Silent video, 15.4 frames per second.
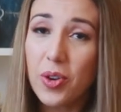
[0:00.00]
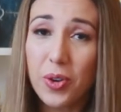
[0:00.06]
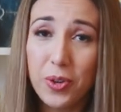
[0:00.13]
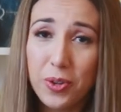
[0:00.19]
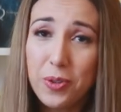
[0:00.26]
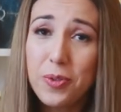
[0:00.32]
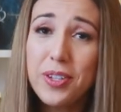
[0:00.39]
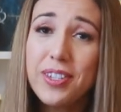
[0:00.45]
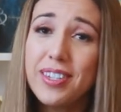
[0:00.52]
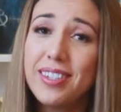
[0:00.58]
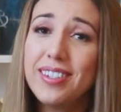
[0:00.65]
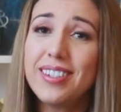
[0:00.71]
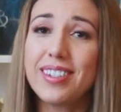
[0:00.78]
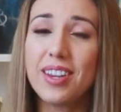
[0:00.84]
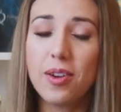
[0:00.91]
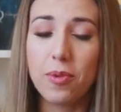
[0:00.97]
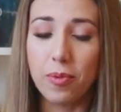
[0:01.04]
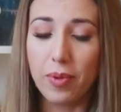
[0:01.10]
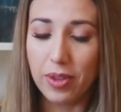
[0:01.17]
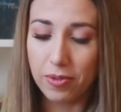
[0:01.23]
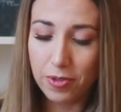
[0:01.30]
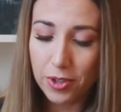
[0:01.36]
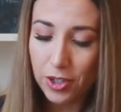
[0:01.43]
couldn't resist,
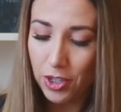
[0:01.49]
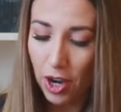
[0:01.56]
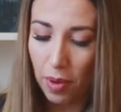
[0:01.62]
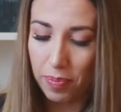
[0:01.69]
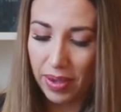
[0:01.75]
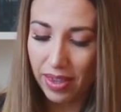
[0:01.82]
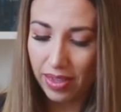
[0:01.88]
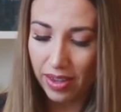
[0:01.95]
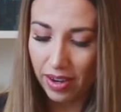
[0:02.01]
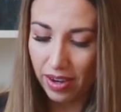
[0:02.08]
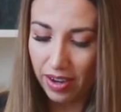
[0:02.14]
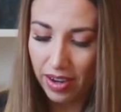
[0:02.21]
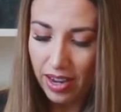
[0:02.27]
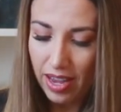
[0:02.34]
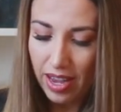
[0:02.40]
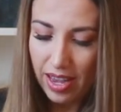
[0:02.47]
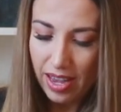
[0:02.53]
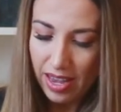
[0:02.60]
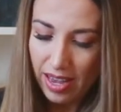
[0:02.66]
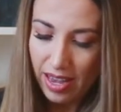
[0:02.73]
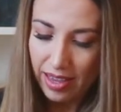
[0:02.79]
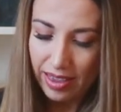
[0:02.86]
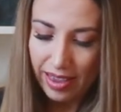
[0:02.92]
went for shopping there,
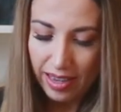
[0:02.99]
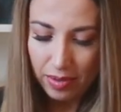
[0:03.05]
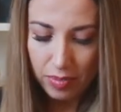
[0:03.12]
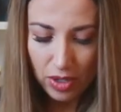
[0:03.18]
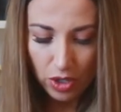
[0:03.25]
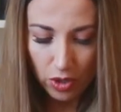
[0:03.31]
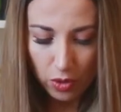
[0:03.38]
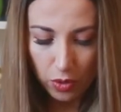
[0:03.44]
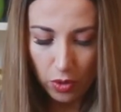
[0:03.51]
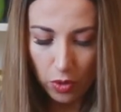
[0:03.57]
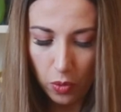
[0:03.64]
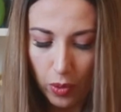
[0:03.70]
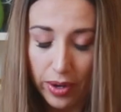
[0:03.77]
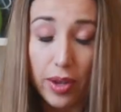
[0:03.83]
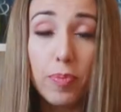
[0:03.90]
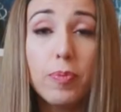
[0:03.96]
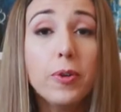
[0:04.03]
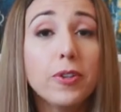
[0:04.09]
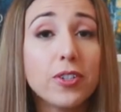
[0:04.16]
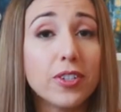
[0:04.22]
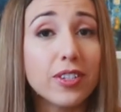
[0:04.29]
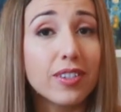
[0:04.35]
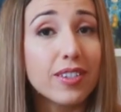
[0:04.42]
and let me show you what I
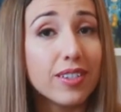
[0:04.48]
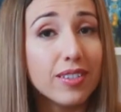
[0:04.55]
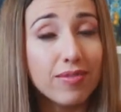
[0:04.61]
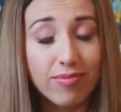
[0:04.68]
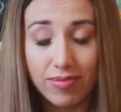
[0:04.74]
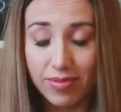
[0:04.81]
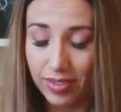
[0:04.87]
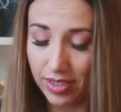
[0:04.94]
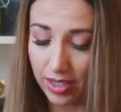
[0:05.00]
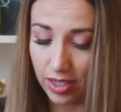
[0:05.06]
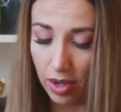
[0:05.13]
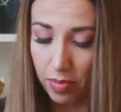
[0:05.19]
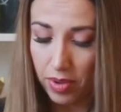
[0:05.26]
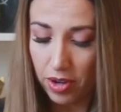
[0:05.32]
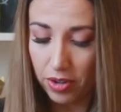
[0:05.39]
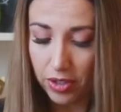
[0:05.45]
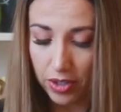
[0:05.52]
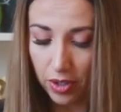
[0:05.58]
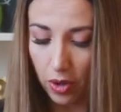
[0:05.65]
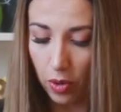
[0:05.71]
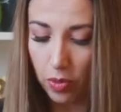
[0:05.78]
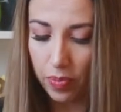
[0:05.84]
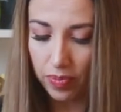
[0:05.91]
purchased some years
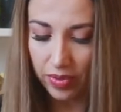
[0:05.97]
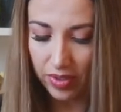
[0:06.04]
ago.